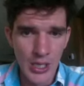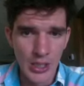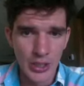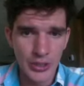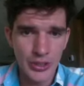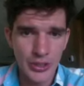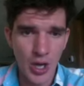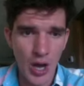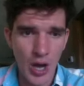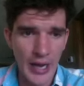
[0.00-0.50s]

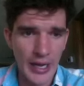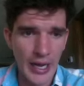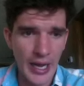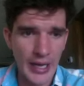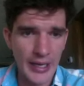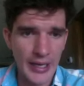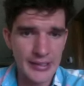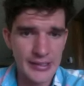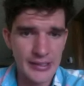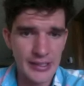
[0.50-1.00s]
So I, I
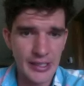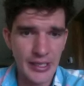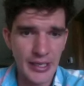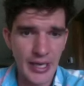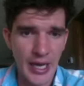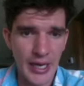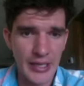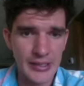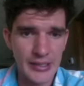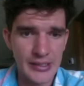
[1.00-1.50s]
could see
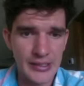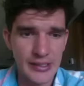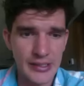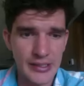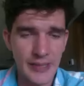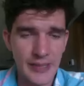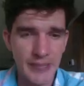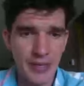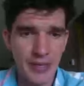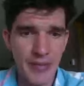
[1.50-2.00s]
I could see
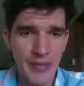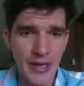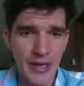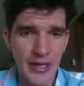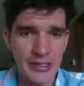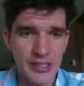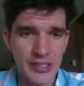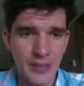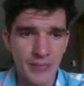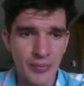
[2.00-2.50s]
him committing
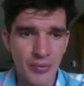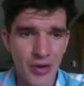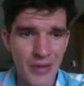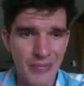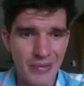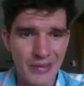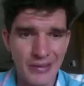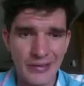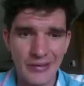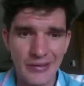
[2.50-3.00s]
at some point,
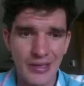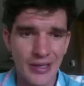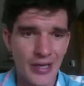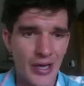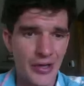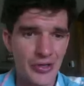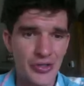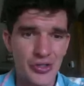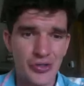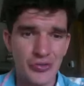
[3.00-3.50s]
but
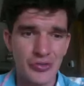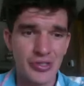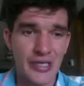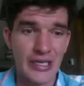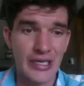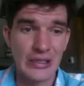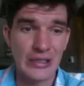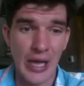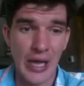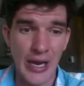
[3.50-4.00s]
other schools
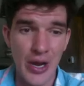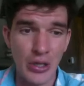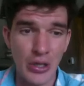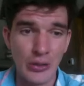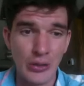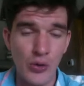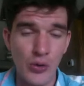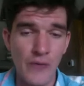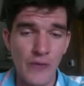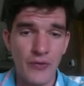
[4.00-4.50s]
like I know
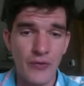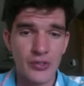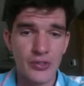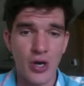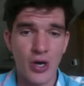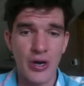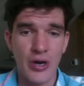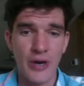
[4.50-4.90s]
Louisville's on